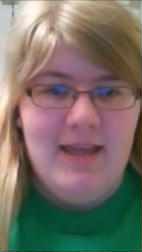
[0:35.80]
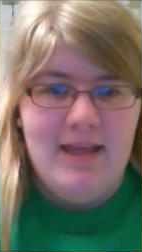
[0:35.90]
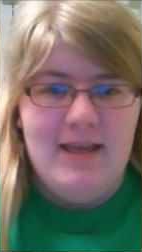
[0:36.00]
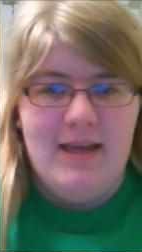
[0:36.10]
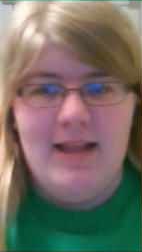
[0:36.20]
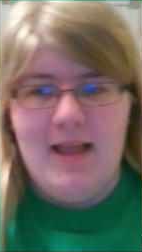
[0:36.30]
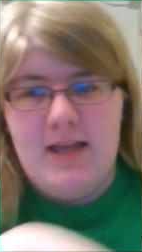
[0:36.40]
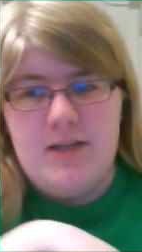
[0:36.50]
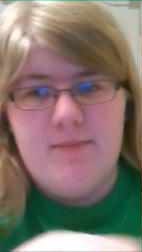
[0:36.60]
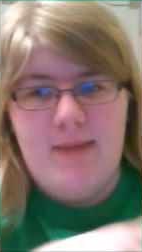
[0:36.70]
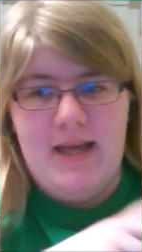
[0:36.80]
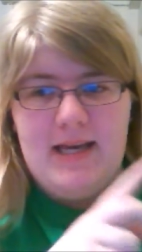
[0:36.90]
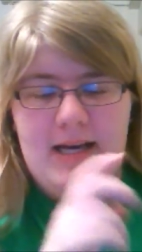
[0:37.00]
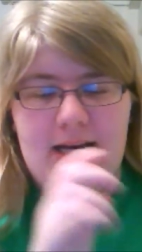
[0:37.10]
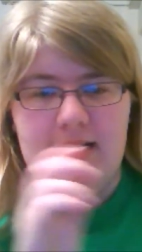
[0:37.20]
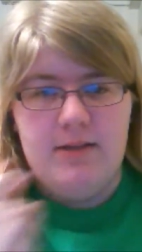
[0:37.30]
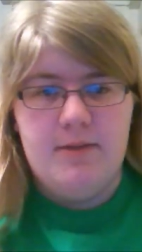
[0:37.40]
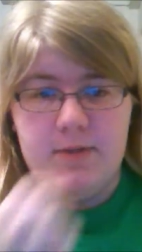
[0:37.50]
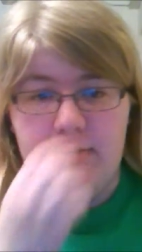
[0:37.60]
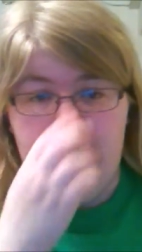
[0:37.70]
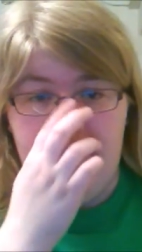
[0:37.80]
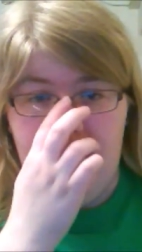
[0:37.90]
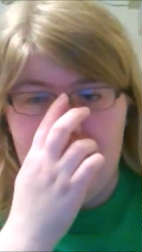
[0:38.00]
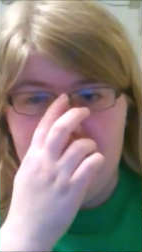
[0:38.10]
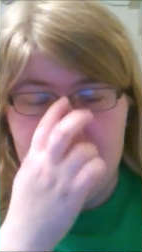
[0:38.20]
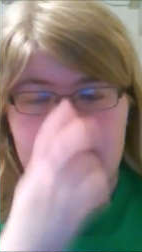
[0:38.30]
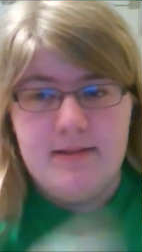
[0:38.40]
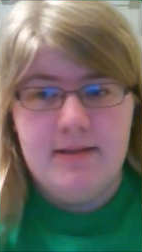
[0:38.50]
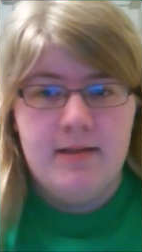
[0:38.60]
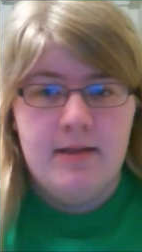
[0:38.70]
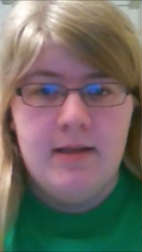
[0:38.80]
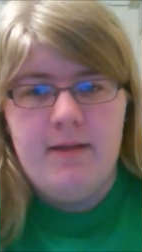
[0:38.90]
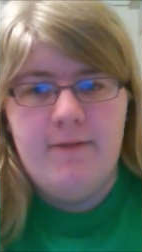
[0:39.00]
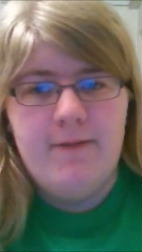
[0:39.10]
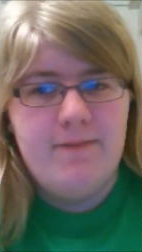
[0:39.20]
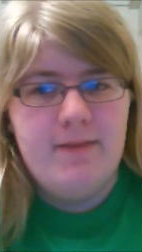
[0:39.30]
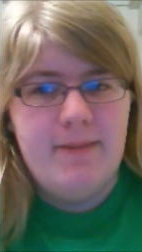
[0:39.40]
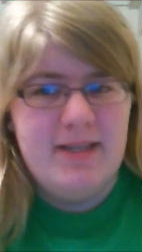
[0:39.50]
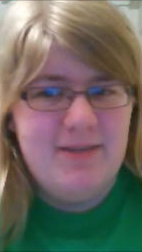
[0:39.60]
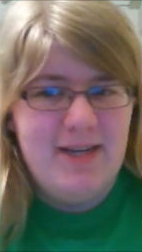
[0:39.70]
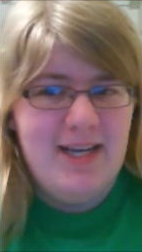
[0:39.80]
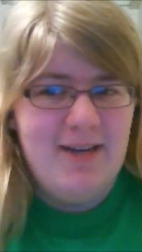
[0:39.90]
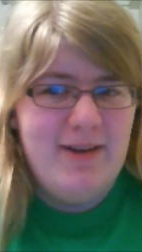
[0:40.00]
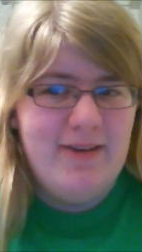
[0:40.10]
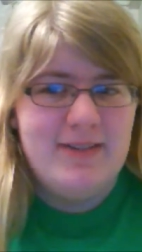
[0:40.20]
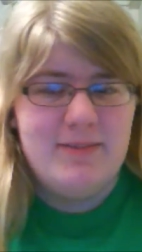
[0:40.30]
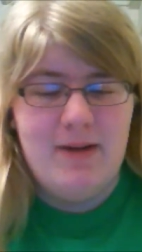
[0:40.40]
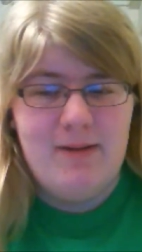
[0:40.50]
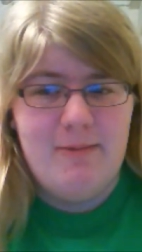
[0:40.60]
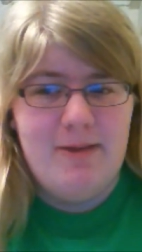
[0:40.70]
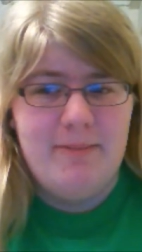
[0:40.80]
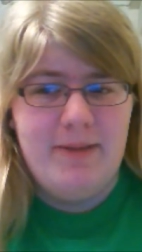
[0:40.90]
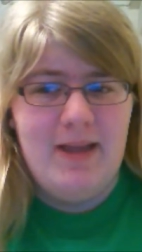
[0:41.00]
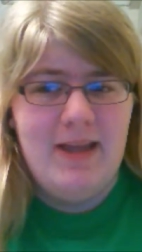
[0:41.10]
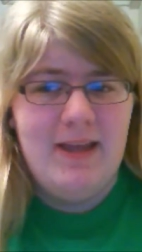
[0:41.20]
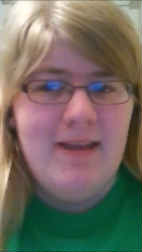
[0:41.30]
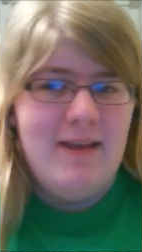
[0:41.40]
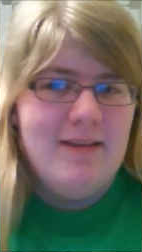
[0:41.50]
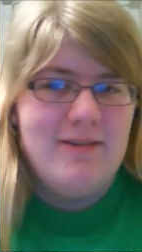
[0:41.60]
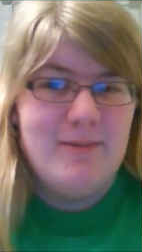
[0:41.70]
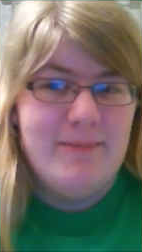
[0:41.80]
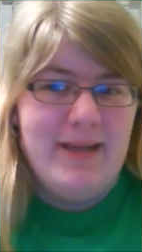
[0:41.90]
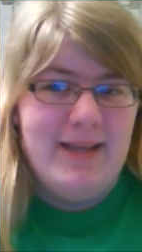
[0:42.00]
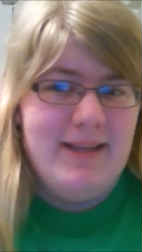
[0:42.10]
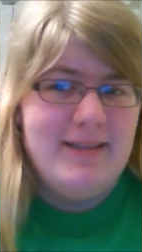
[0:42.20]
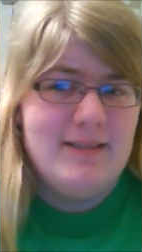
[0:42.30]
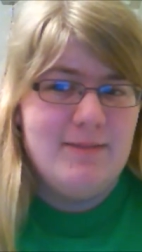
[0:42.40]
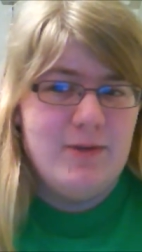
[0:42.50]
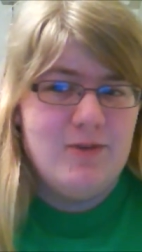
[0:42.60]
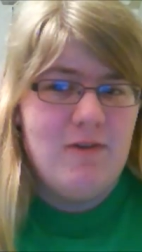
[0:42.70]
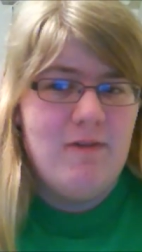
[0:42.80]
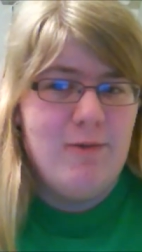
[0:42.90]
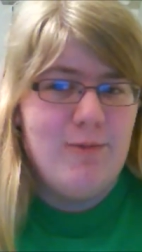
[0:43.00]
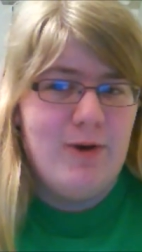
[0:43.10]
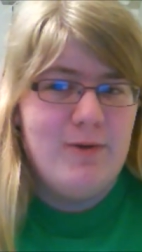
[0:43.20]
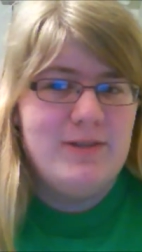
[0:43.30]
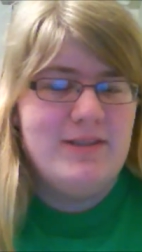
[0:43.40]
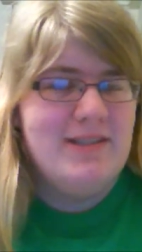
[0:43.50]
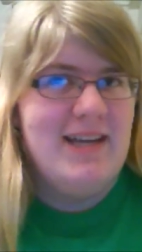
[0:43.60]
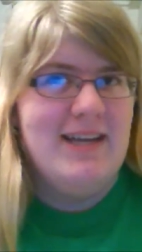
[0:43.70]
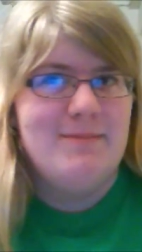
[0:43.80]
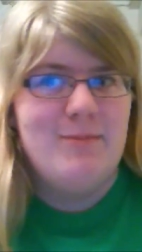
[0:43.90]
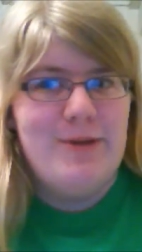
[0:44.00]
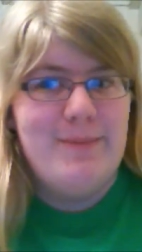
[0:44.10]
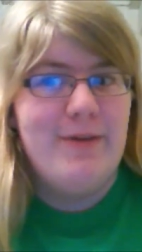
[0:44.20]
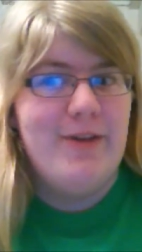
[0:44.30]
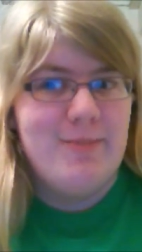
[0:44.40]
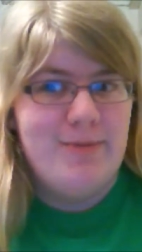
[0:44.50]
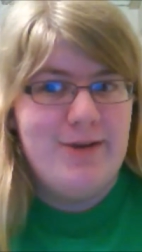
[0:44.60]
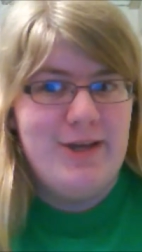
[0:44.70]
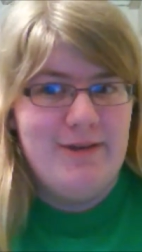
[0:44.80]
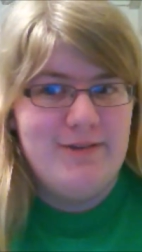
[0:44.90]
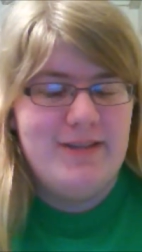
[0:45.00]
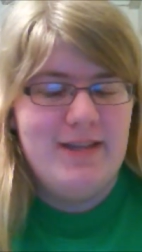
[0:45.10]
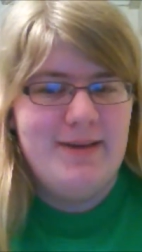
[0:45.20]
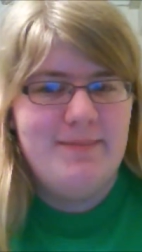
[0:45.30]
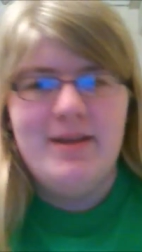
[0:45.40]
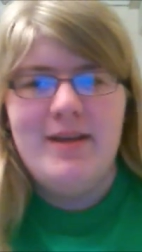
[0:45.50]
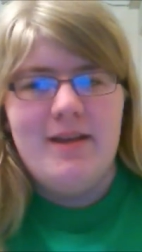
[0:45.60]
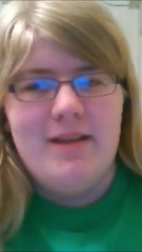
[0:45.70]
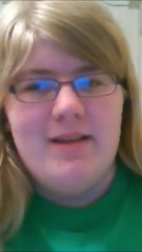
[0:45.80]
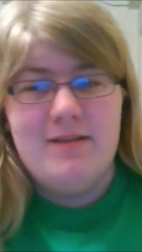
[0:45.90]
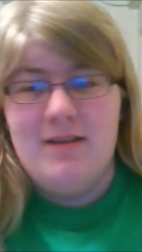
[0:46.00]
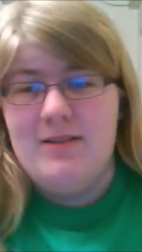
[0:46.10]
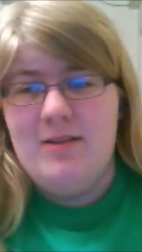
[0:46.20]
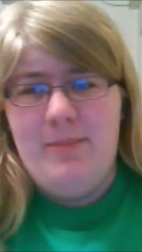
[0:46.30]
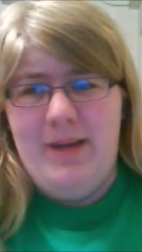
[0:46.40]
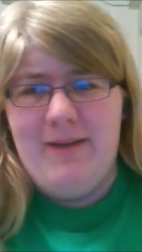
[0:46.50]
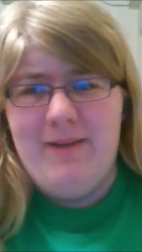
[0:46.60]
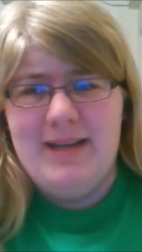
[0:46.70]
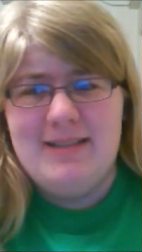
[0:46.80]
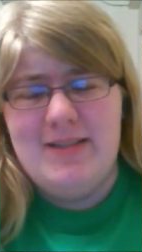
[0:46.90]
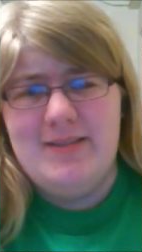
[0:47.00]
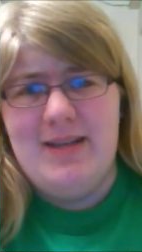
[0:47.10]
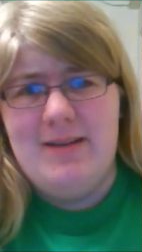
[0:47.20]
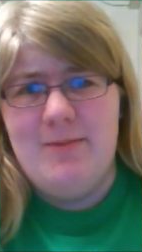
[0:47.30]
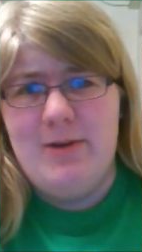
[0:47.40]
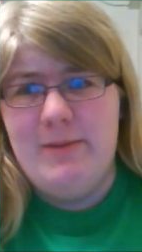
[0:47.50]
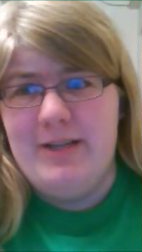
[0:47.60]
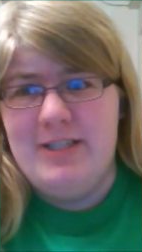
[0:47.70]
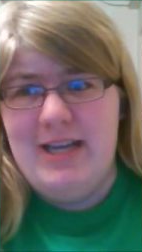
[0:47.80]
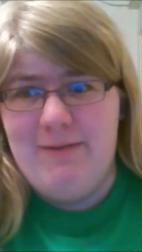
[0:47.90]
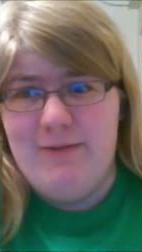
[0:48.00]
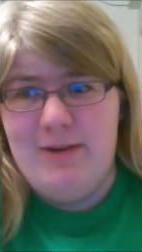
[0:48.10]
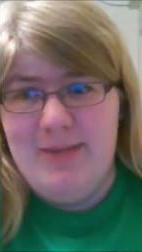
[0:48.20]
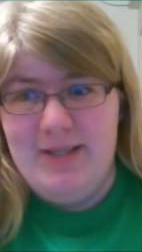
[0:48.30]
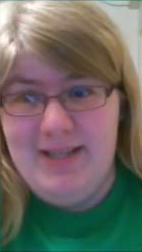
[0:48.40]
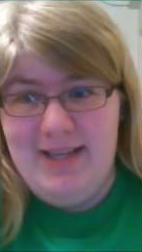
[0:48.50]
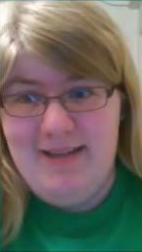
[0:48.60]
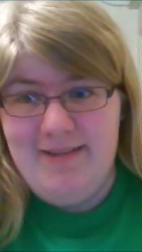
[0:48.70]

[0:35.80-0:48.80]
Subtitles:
and they each make loops around campus. The best way to get around is probably a bike. There are bike lanes on most of the roads, and people are pretty used to them. There's also bike racks outside of pretty much every building.